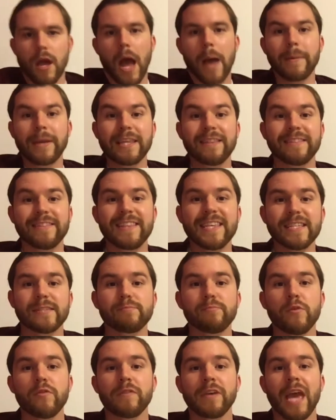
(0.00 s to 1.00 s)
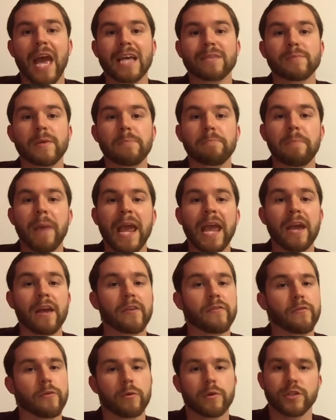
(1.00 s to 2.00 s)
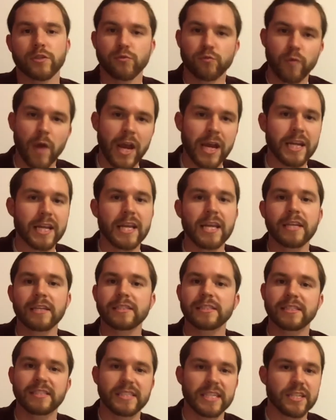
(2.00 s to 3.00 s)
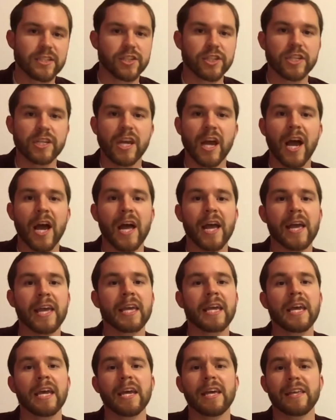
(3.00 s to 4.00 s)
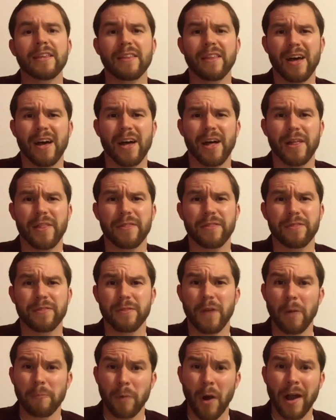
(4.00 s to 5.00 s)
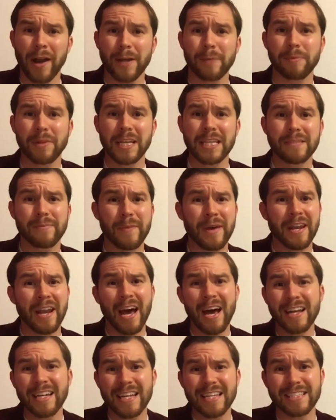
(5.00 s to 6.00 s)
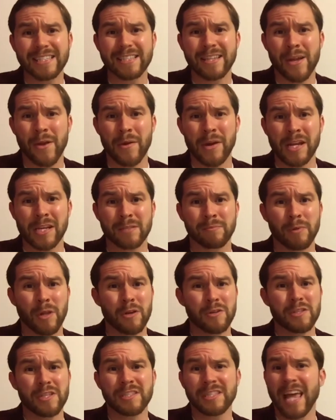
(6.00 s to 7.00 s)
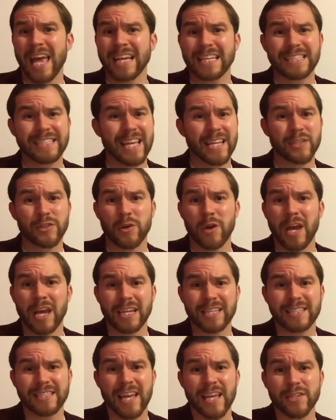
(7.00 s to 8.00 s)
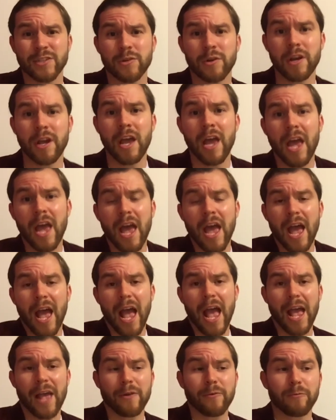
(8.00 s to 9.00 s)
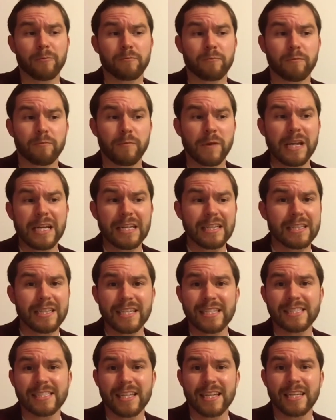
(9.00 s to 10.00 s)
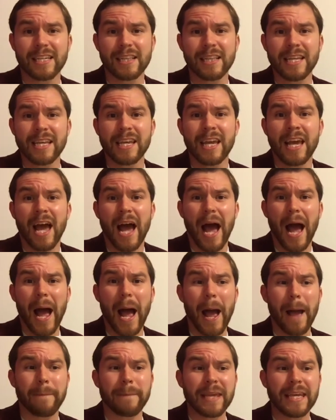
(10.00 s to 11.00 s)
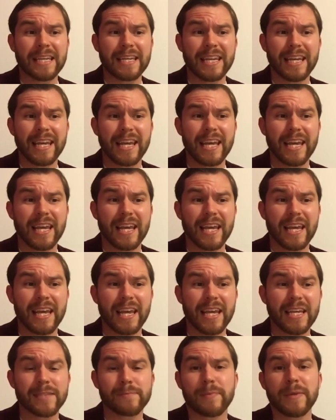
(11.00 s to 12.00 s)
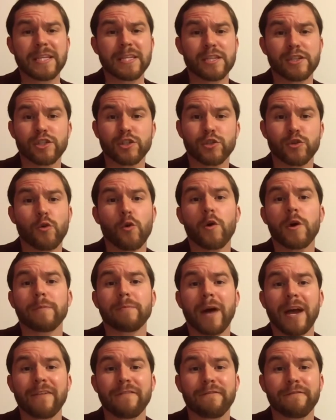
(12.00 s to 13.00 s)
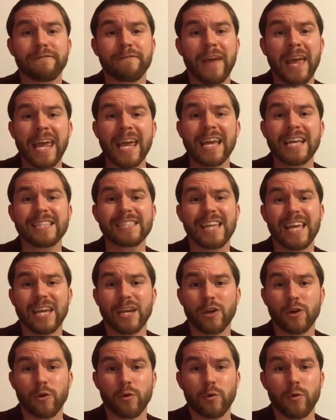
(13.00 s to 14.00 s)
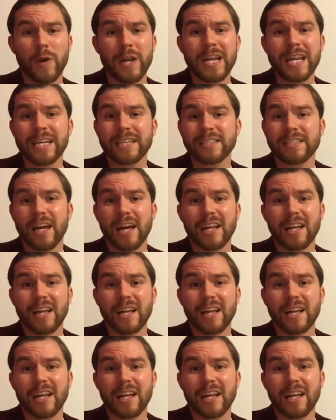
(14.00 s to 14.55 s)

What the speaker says: I mean, this movie has been panned for its writing, CGI, product placement, unnecessary explosions, etc., etc. And realistically, I mean, it's been destroyed by fans and critics